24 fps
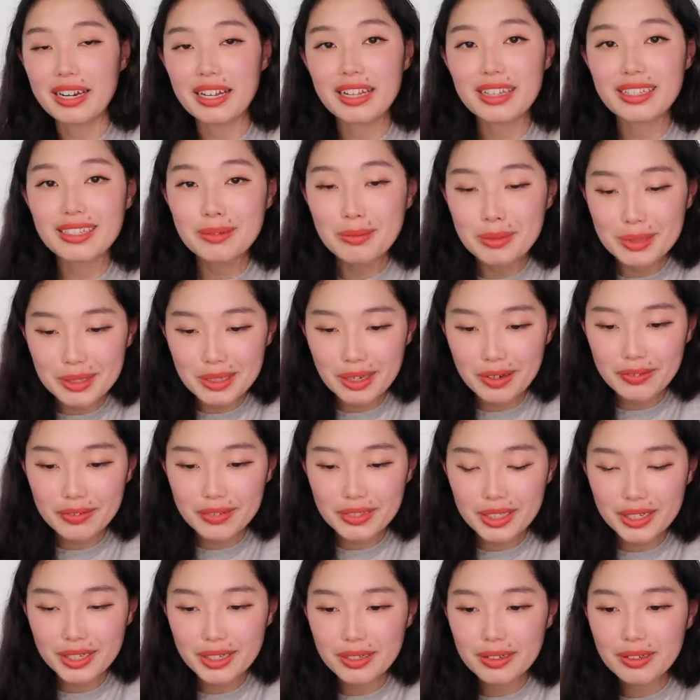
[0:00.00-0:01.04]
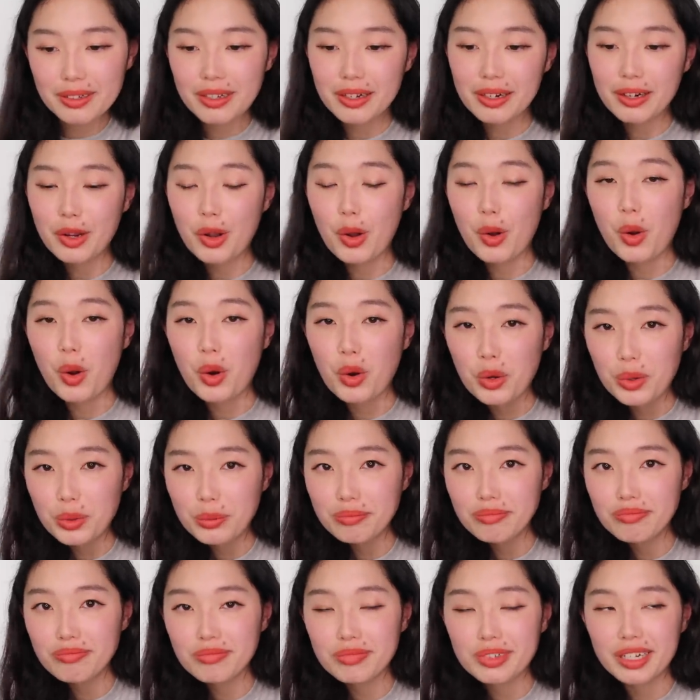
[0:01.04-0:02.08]
Gonna get some stuff done, gonna go
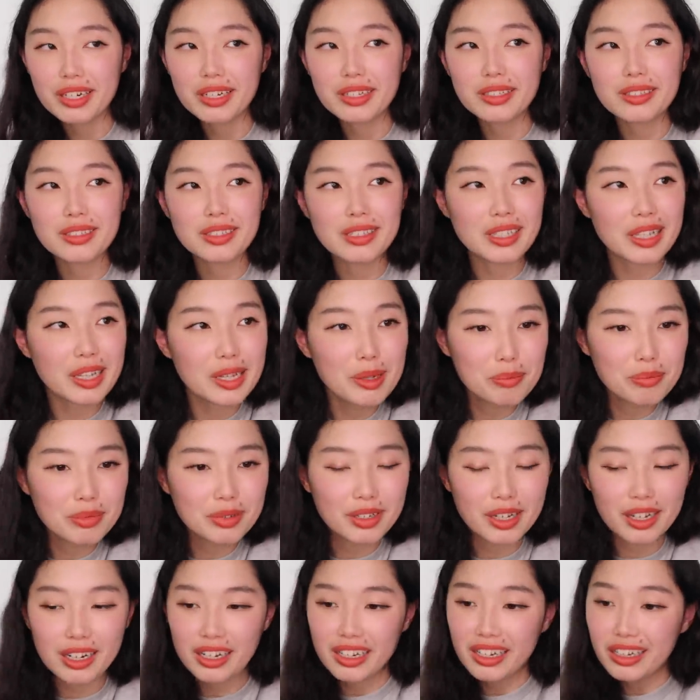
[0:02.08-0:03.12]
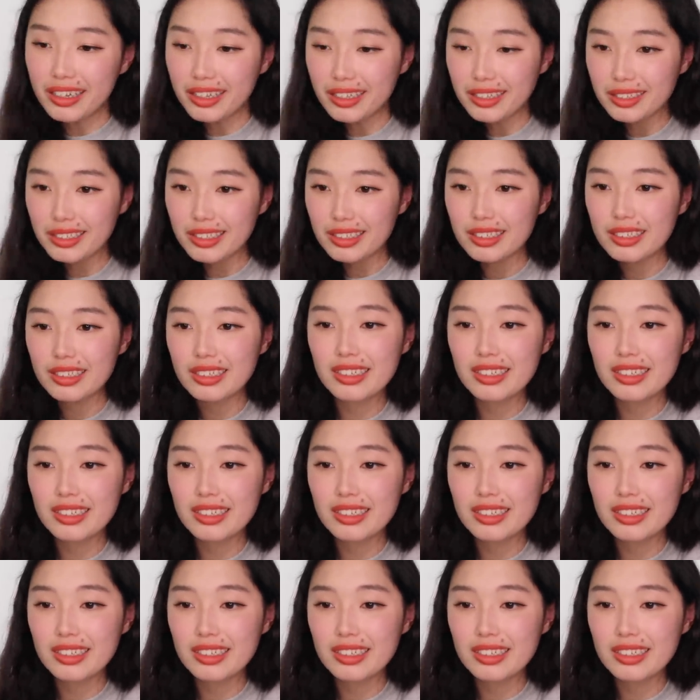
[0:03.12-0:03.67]
home, gonna sleep, gonna eat.